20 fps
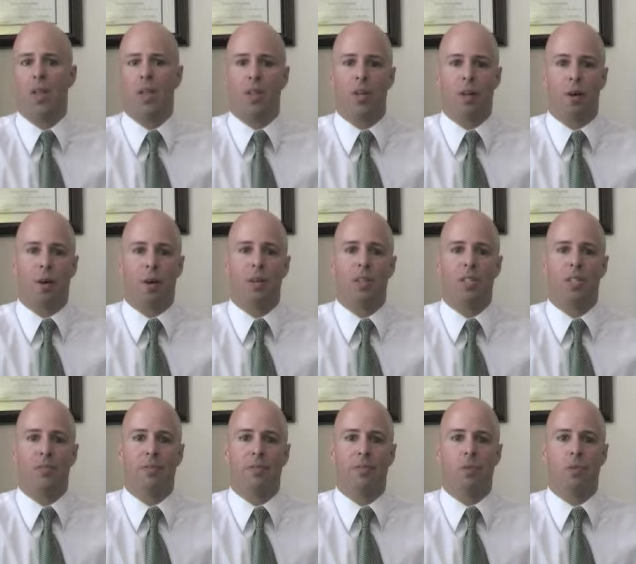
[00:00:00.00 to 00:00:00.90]
There are
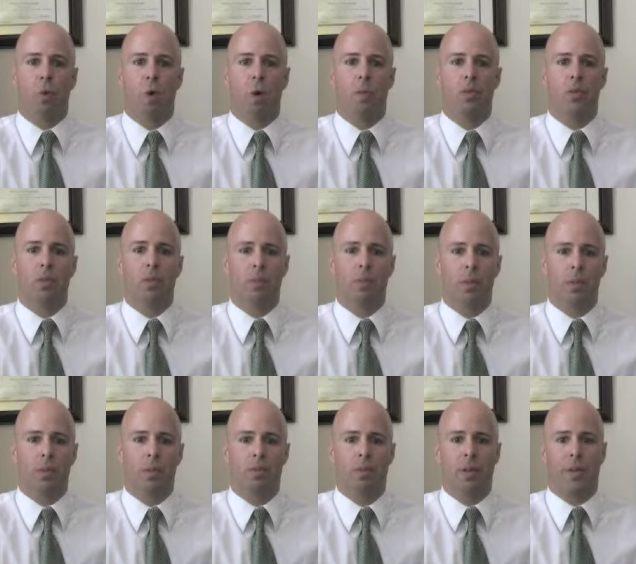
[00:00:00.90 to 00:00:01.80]
different forms of
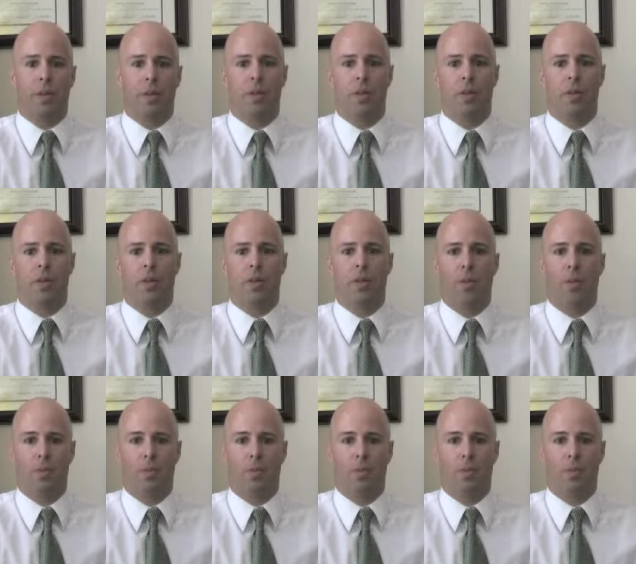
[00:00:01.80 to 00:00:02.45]
abuse of methadone.